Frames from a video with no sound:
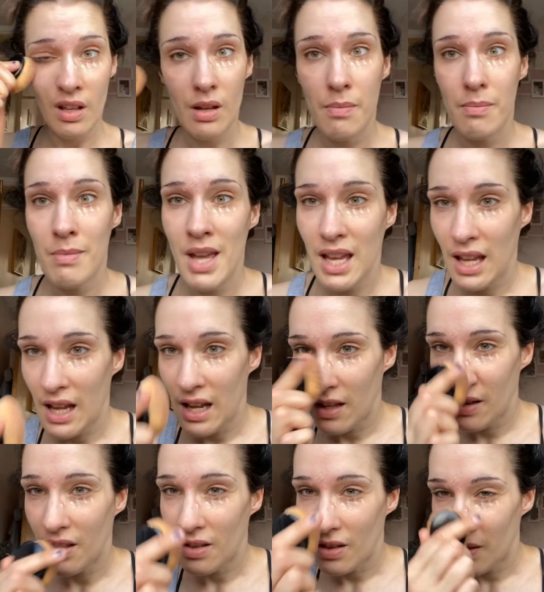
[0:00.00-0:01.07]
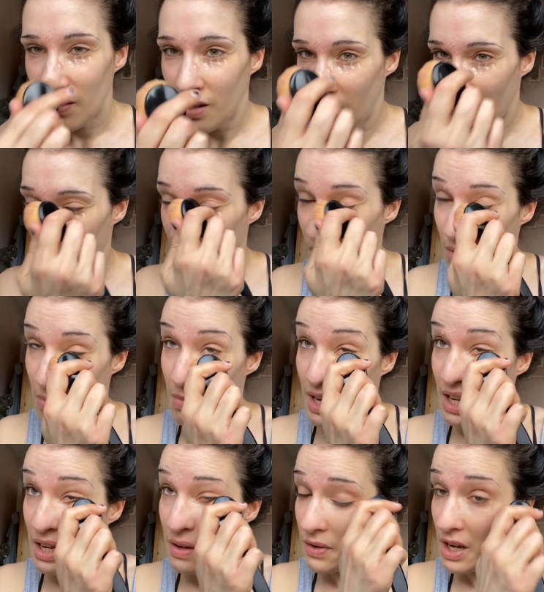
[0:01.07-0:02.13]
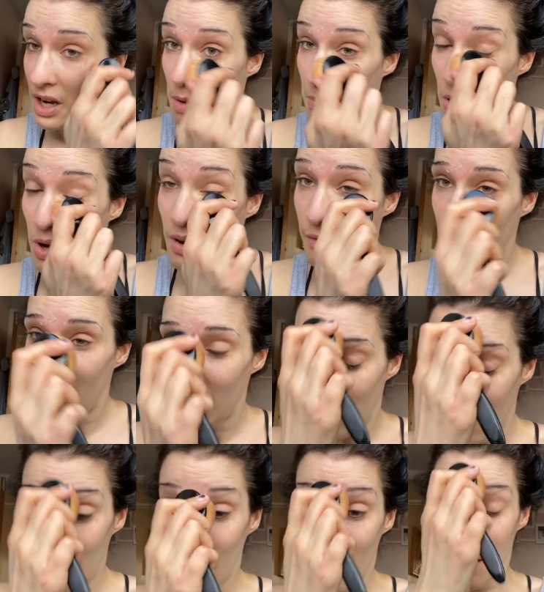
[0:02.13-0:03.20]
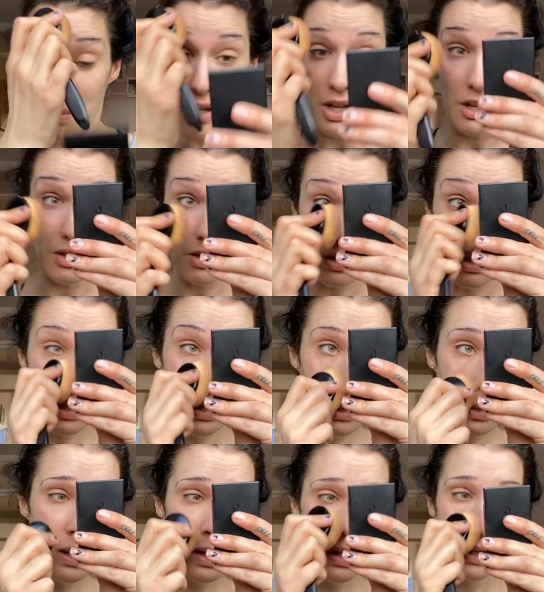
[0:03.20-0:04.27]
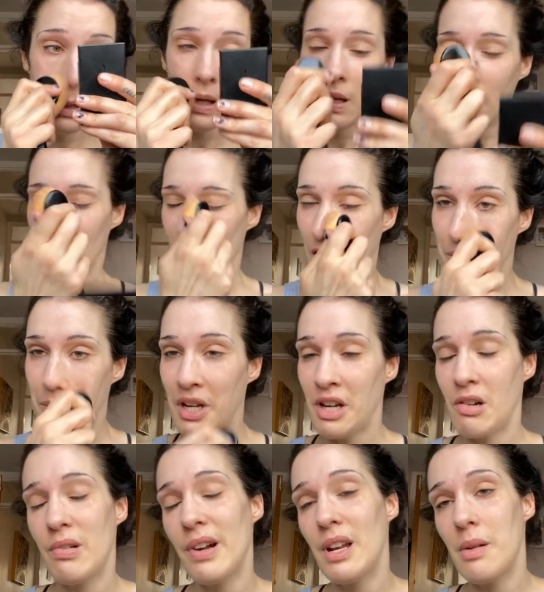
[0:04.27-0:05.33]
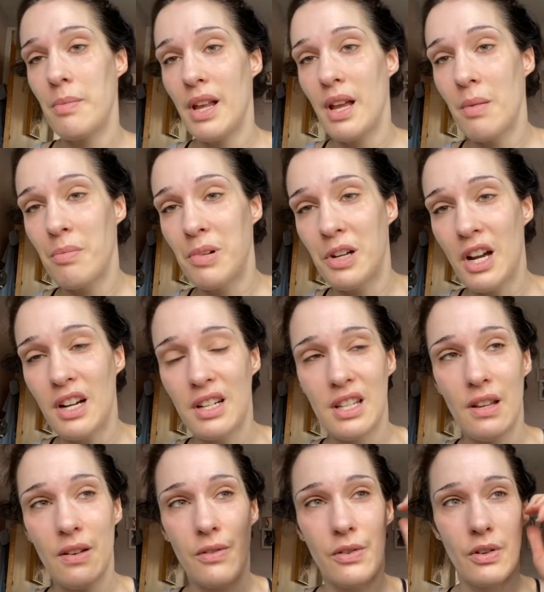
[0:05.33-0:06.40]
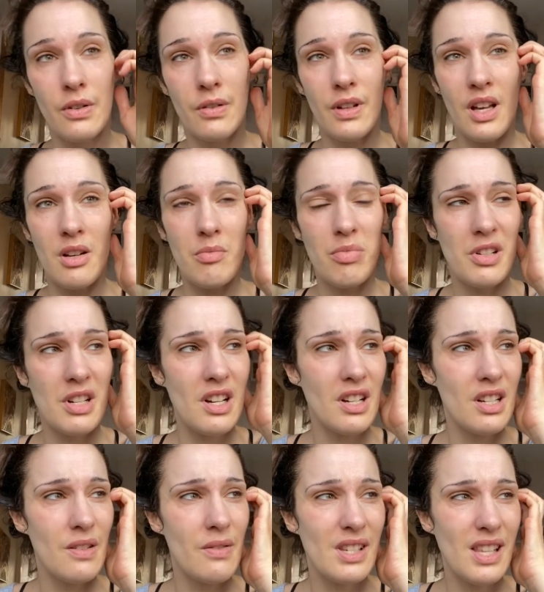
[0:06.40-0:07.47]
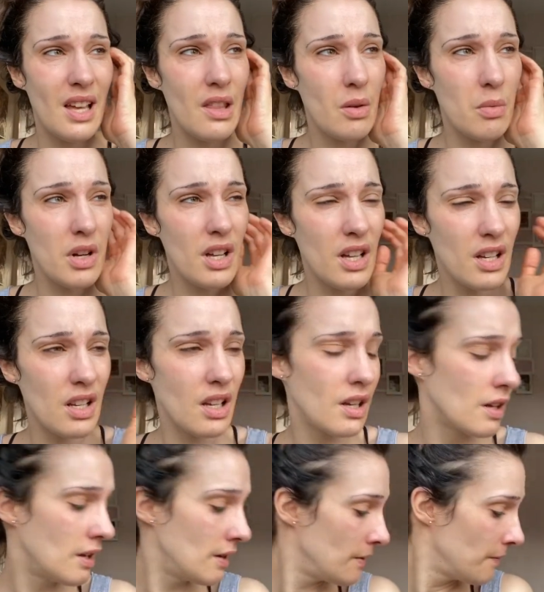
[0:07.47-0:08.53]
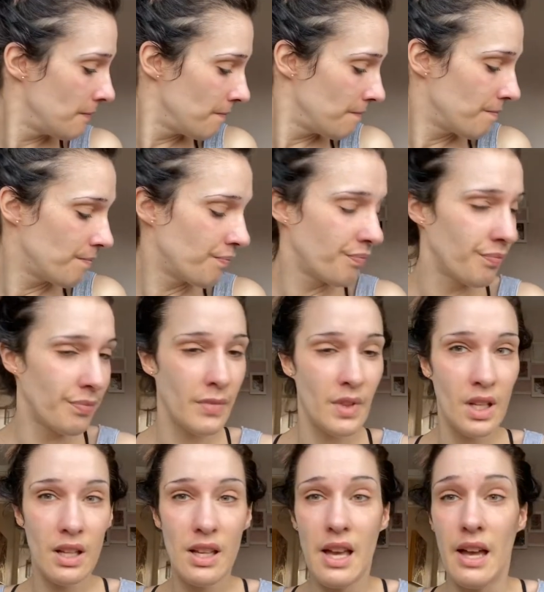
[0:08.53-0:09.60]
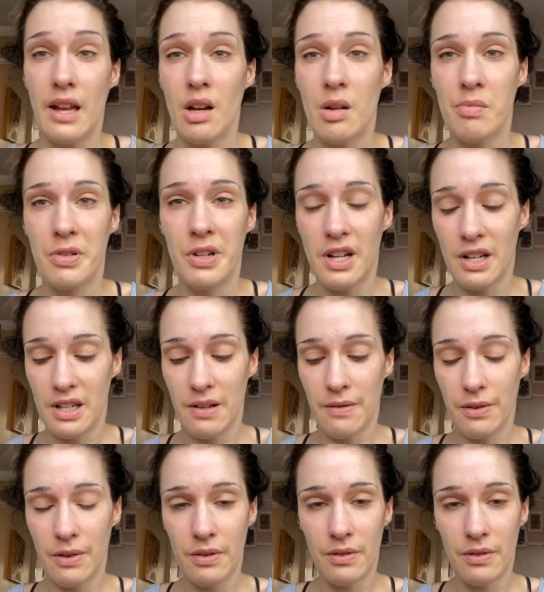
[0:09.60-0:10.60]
making, you know, making a video, putting a video out there, because I've been incredibly unproductive. Unproductive, is that the word? Yeah, unproductive.